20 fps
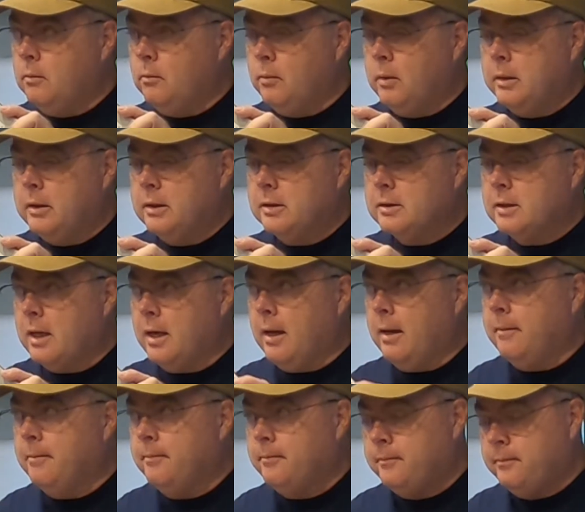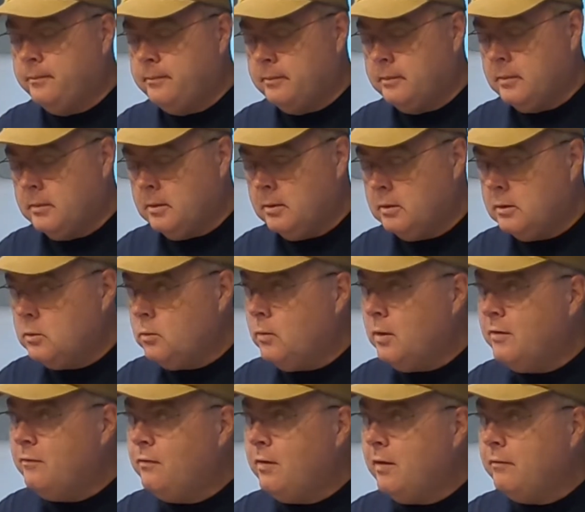with this guy.
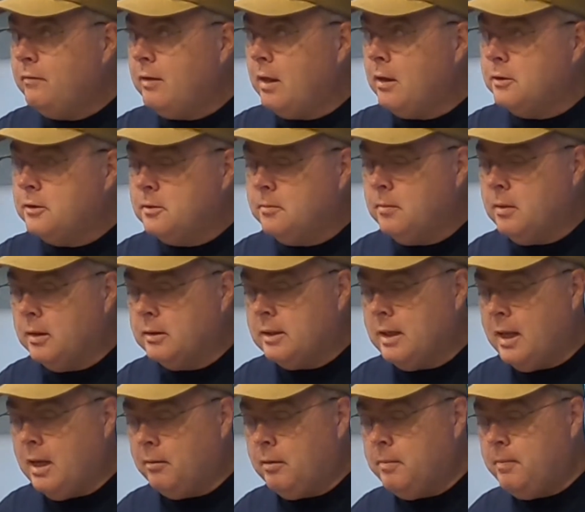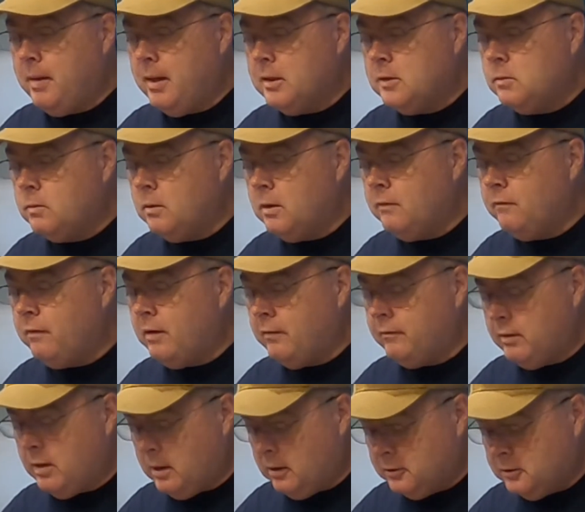$25 a month. How we pay
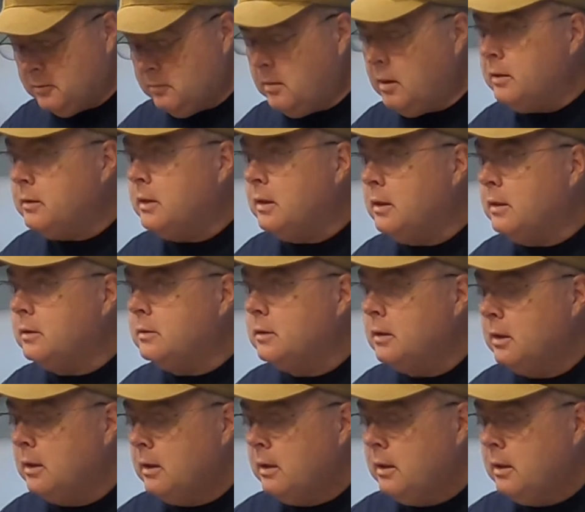$25 a month is